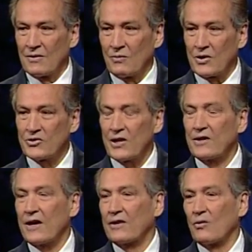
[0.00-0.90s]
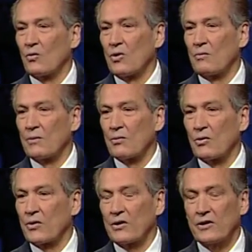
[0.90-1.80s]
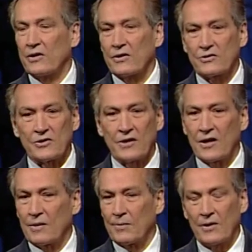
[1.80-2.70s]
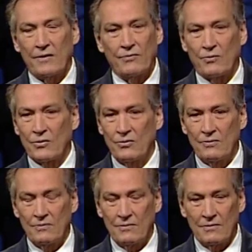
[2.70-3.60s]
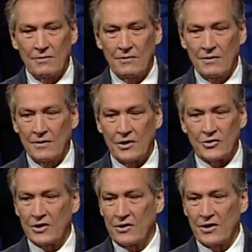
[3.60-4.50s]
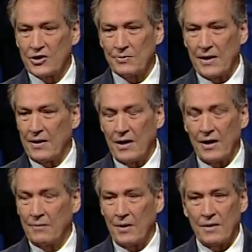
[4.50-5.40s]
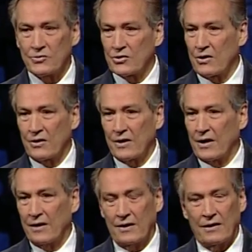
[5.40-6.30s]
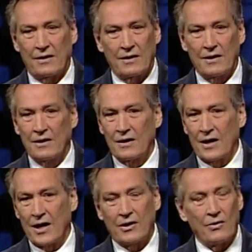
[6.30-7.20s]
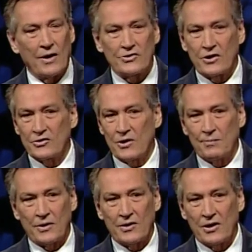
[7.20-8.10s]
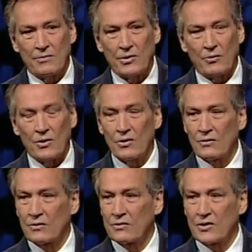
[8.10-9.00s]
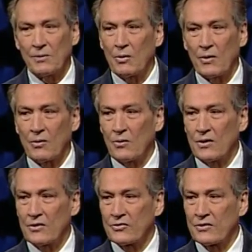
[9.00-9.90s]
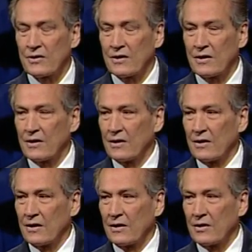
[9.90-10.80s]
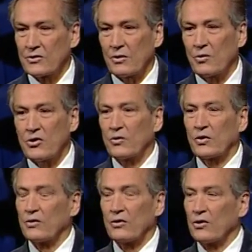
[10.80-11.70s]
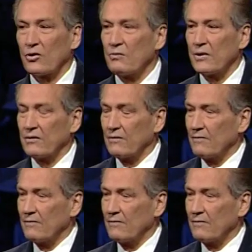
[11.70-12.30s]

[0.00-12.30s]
When he said that, the woman broke into tears and got up and left the room. He said to the husband, I, am I'm, I'm sorry. I, I know I said something terribly wrong. Tell me what it was. He said, Well, you couldn't know, but